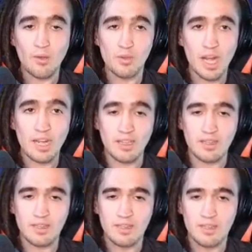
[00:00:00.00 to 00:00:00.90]
you're running.
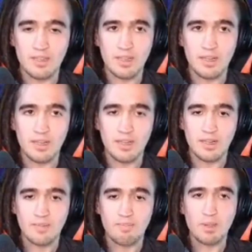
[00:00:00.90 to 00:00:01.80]

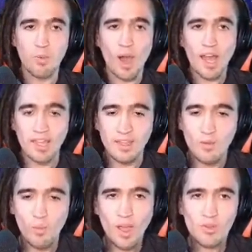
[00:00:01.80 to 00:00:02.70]
But why?
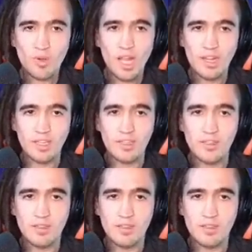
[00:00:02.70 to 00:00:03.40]
Why are you running?